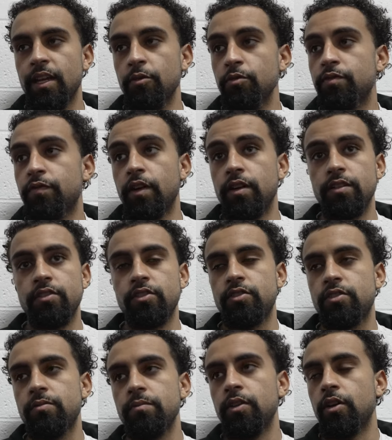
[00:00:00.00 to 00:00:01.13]
It was fun
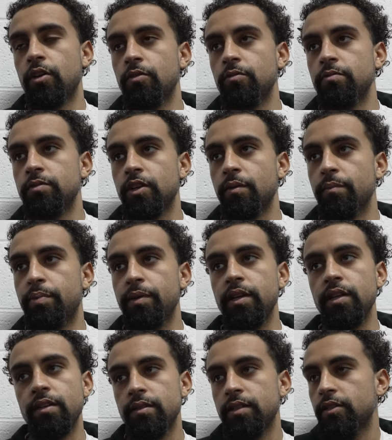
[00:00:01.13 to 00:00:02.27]
just, you know, to
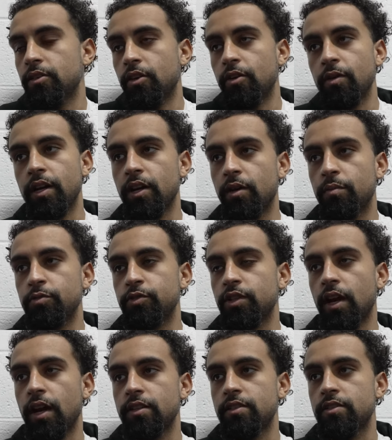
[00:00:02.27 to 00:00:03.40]
compete, you know, hit a couple
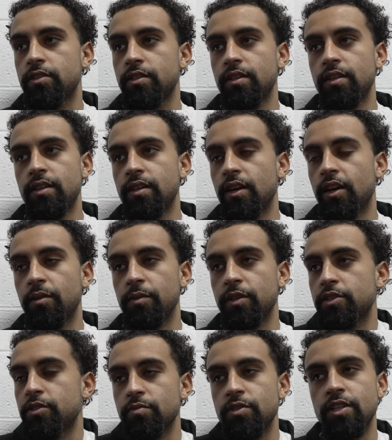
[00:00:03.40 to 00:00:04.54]
shots. Get
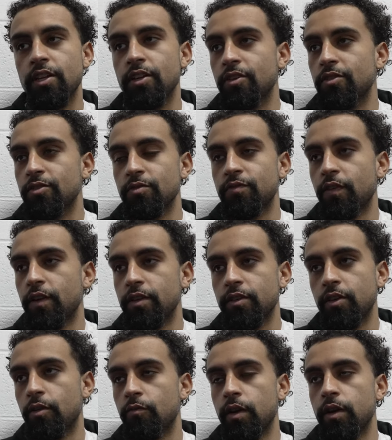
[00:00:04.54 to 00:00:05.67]
some steals. It was fun, you
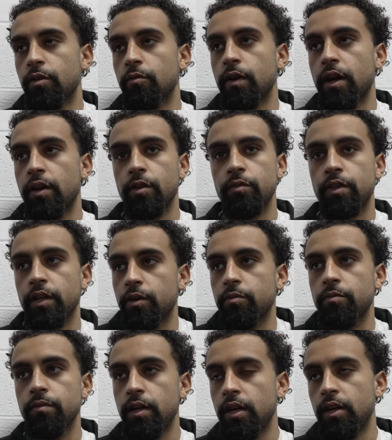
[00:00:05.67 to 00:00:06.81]
know, running around out there
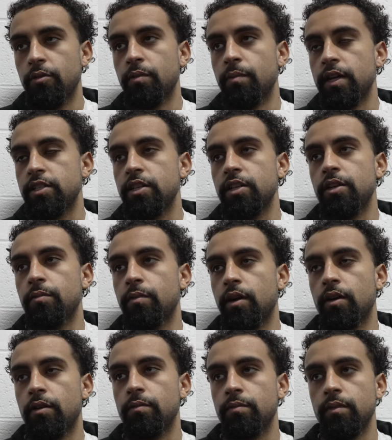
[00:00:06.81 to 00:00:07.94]
with my team. You
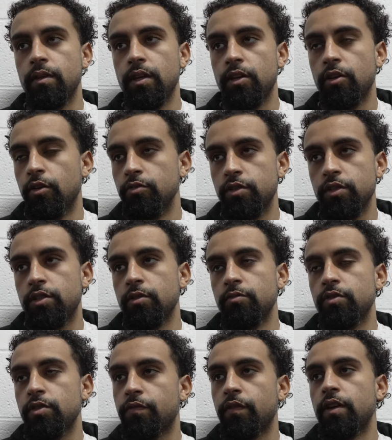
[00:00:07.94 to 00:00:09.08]
know, it was
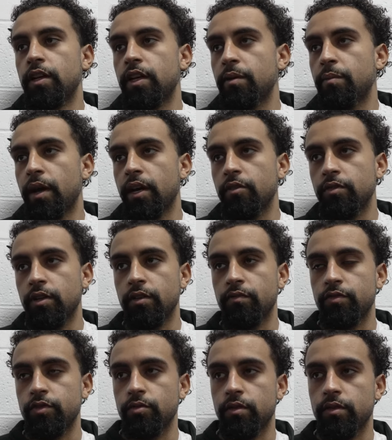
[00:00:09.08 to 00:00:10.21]
just fun to get back out there
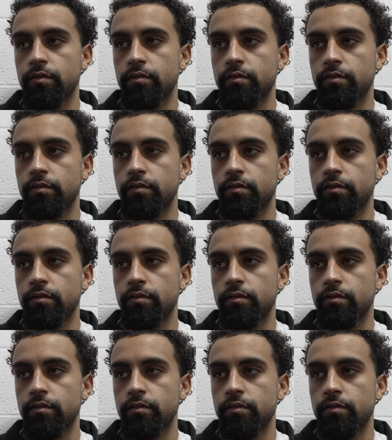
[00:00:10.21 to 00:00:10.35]
for sure.